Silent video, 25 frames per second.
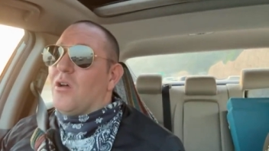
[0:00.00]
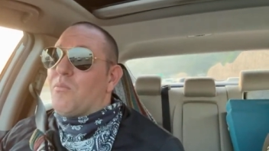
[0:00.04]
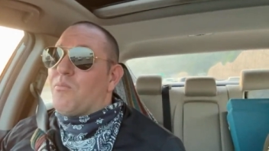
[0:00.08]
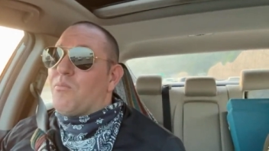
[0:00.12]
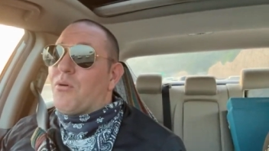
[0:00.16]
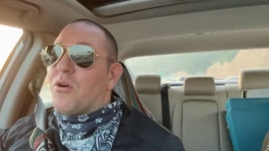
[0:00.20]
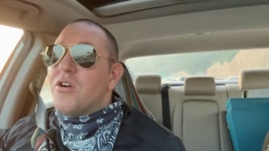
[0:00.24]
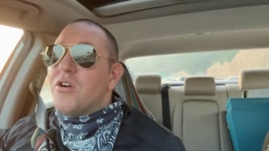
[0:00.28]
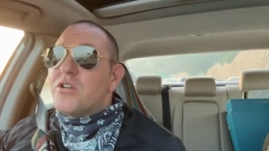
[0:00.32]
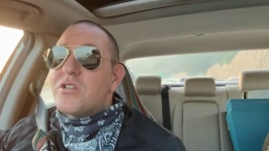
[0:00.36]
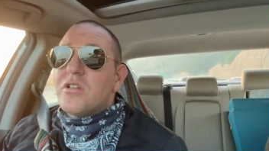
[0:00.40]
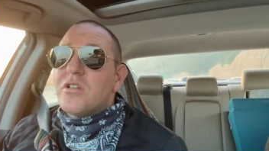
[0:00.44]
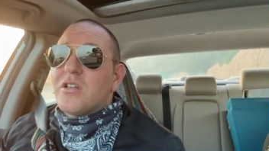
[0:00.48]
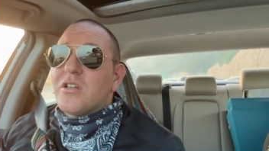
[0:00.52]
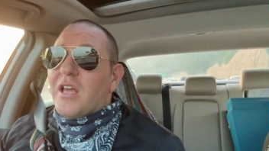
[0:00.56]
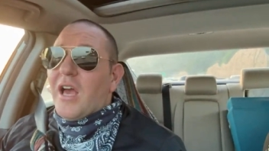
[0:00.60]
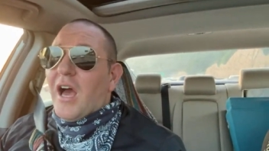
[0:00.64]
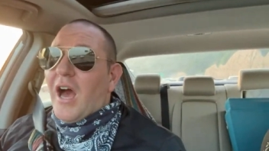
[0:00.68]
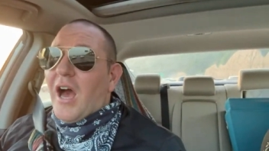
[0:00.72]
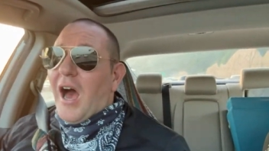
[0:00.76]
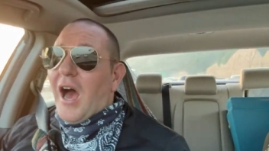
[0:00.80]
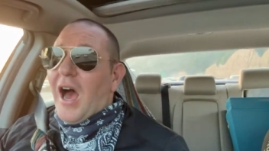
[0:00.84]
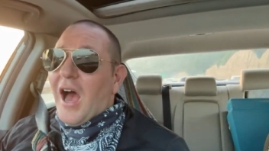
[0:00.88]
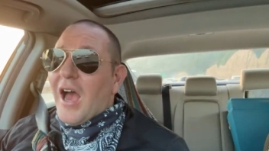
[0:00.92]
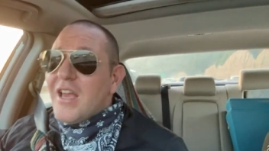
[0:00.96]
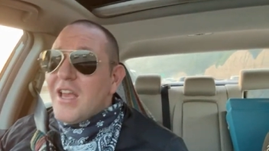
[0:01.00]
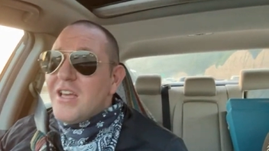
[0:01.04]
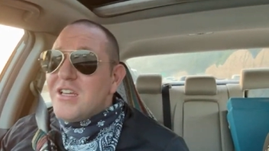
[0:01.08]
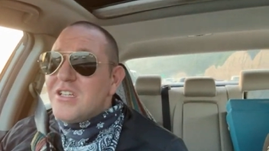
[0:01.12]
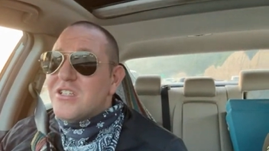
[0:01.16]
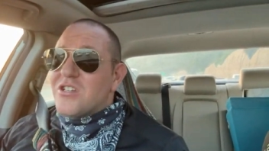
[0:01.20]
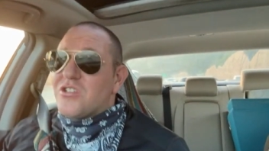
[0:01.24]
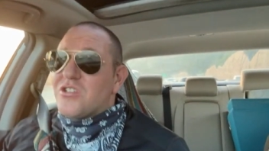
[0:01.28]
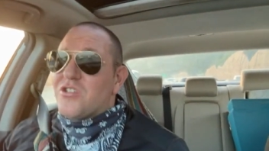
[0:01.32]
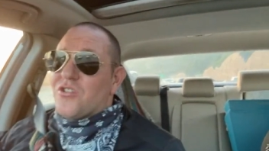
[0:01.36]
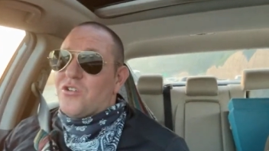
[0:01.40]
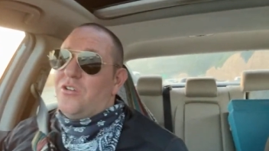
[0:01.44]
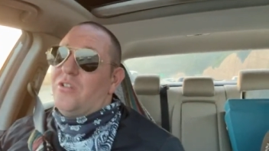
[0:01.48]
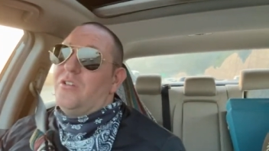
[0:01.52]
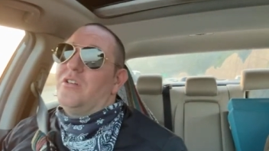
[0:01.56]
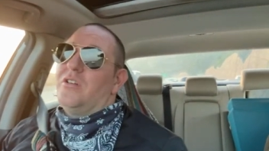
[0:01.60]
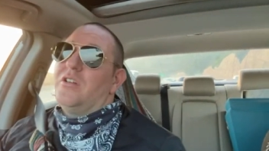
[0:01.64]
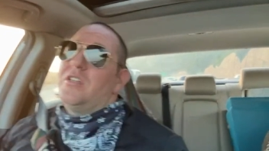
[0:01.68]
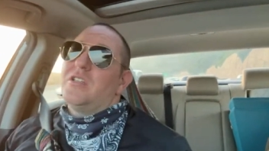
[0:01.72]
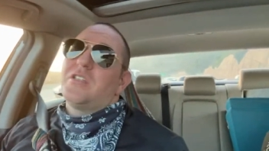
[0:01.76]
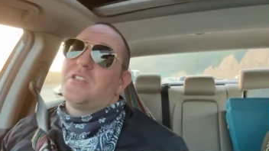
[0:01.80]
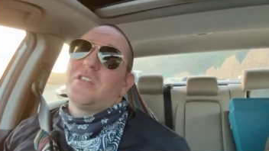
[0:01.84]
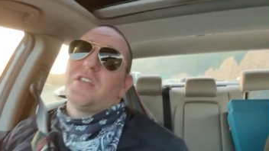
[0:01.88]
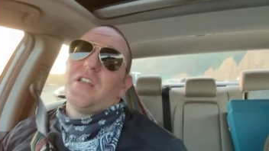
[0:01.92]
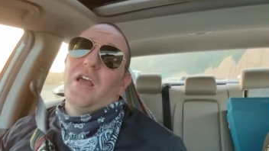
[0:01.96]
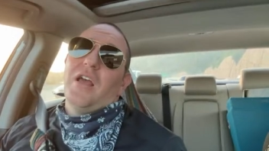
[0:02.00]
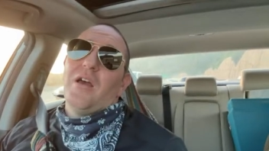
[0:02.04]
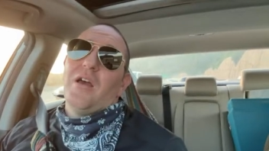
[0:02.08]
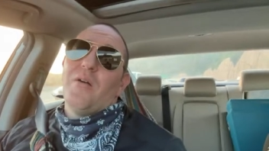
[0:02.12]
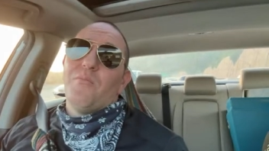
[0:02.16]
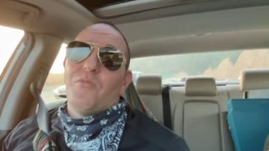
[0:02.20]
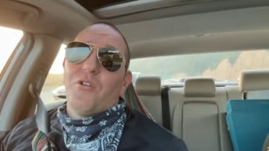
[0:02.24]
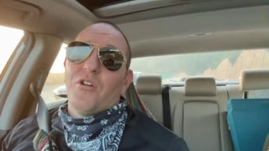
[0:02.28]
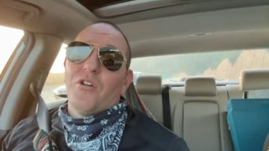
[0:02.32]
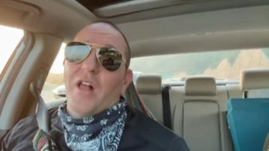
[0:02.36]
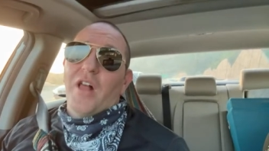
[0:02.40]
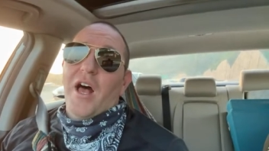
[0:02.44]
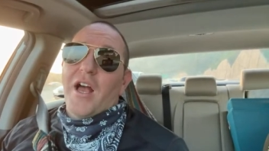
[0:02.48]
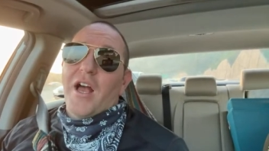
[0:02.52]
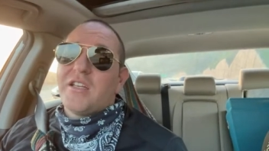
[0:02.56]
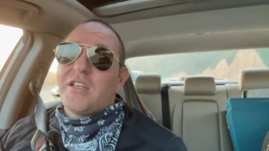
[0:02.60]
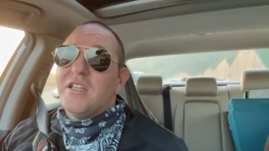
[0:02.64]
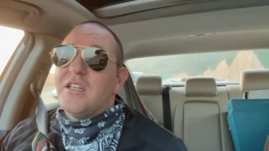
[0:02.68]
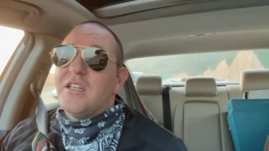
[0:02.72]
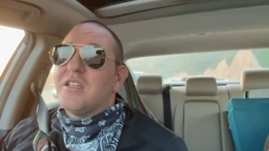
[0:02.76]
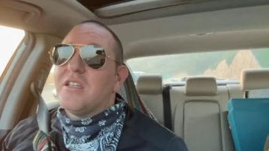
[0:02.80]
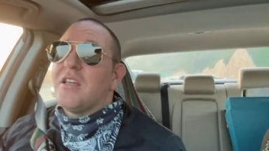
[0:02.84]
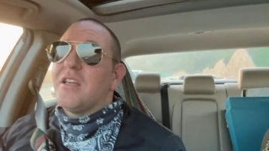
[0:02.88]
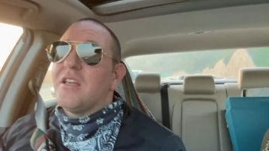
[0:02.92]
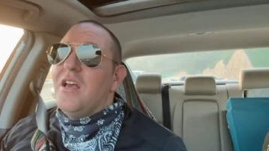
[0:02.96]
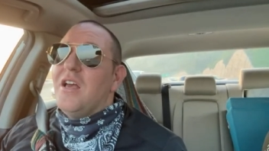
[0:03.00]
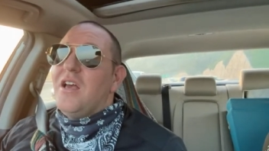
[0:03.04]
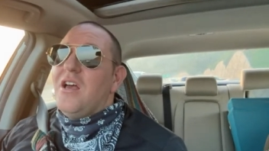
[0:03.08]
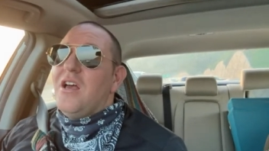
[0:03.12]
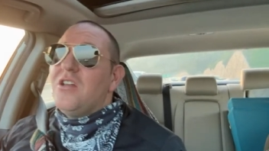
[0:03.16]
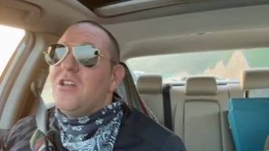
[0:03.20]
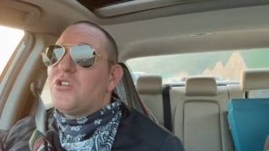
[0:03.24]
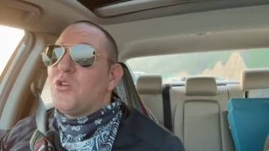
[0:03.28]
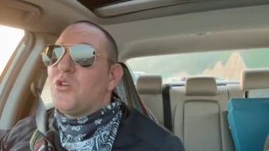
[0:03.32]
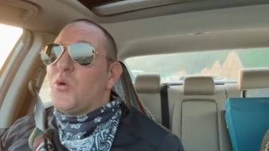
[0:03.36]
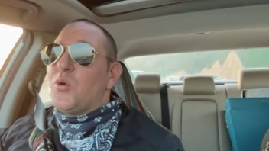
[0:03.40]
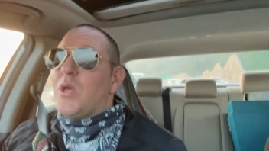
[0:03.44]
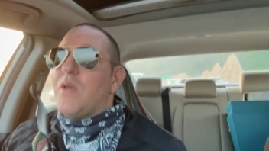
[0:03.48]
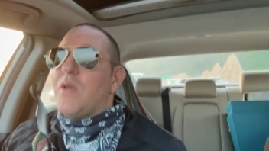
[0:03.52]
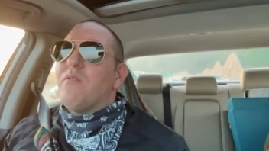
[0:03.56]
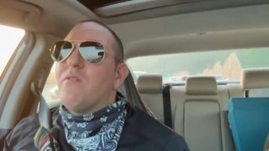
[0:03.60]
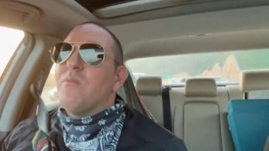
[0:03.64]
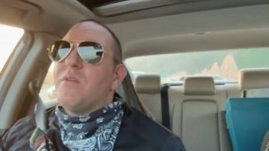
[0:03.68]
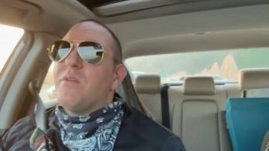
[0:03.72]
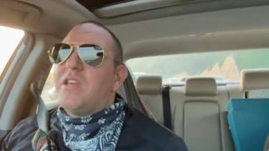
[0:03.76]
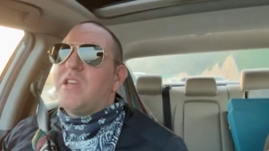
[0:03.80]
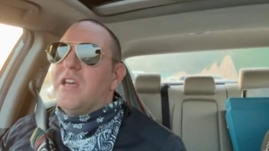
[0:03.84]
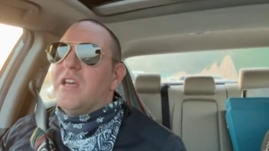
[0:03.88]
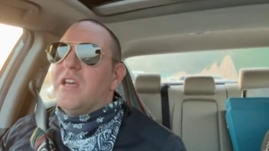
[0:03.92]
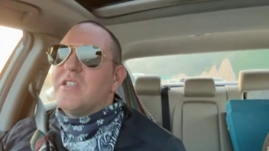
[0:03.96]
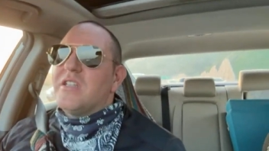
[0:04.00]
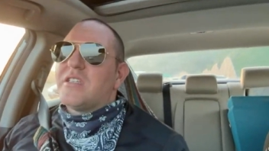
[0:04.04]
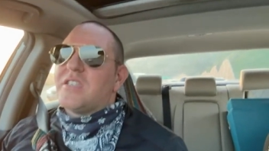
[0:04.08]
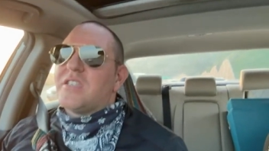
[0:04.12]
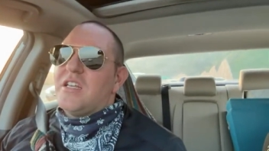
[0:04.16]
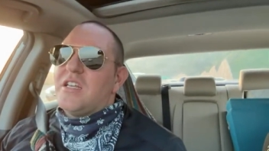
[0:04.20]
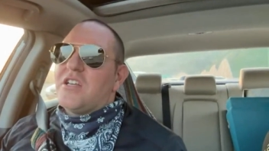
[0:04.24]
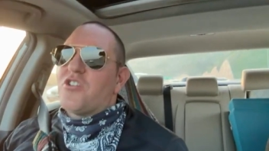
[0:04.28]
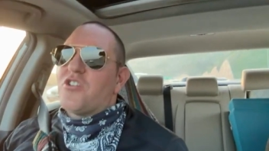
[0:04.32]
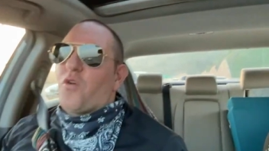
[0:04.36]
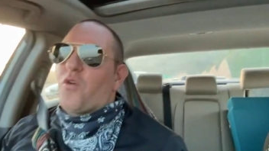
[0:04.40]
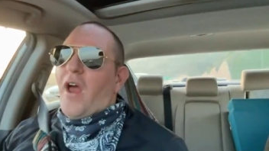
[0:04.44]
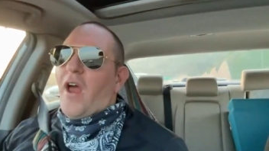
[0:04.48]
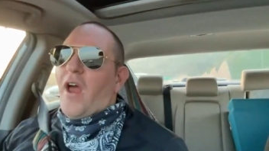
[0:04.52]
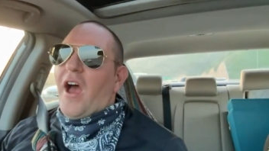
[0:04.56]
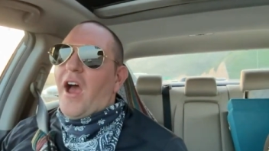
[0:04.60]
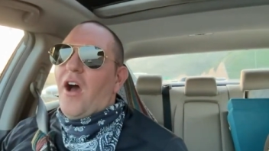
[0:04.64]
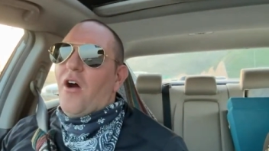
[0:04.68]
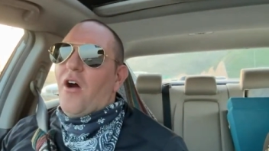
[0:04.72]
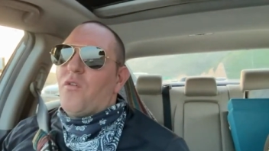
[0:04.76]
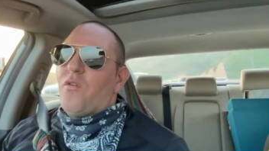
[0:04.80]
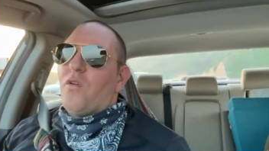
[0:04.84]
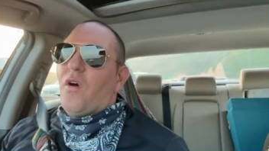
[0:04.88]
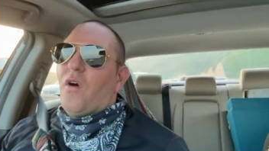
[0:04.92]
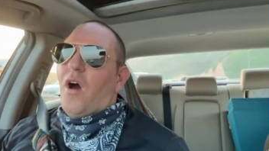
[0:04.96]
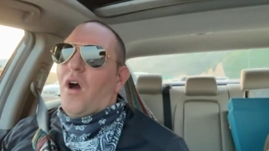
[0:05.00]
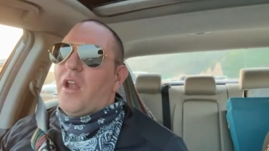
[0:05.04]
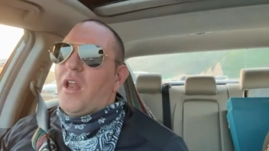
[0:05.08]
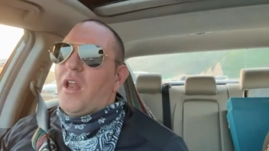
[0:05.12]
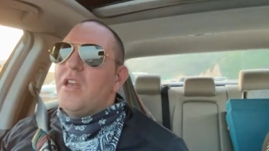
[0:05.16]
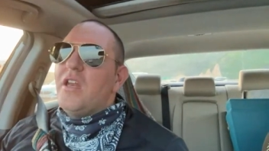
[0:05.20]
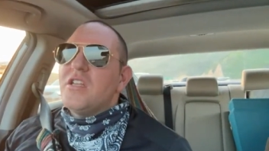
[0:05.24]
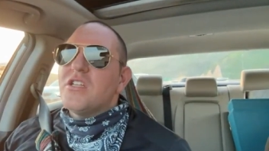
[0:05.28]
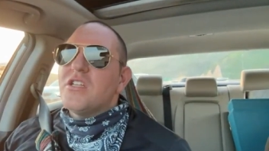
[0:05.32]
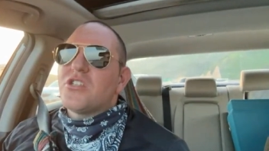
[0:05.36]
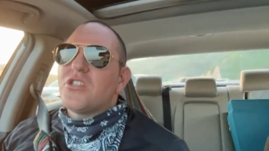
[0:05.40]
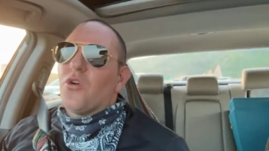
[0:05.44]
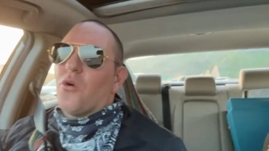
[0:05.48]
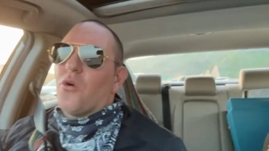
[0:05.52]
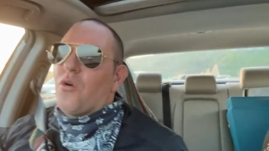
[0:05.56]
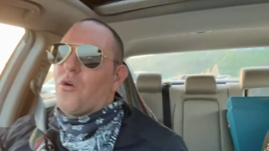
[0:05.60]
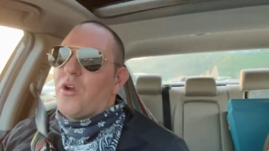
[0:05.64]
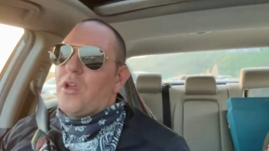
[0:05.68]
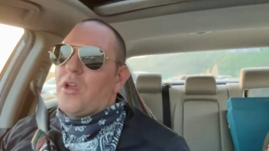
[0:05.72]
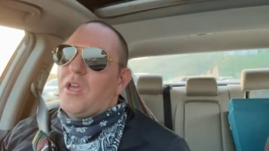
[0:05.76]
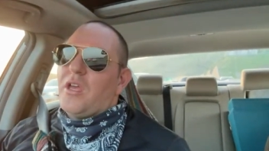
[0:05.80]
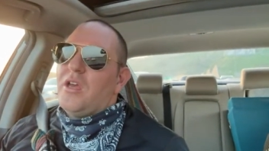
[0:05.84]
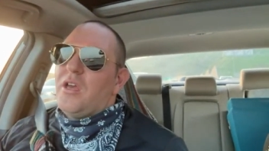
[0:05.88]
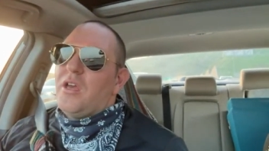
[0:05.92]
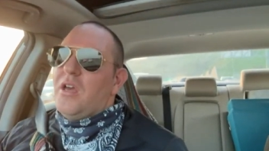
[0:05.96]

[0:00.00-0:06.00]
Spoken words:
personally, I, as a journalist, am reluctant to even begin to see ground on any story.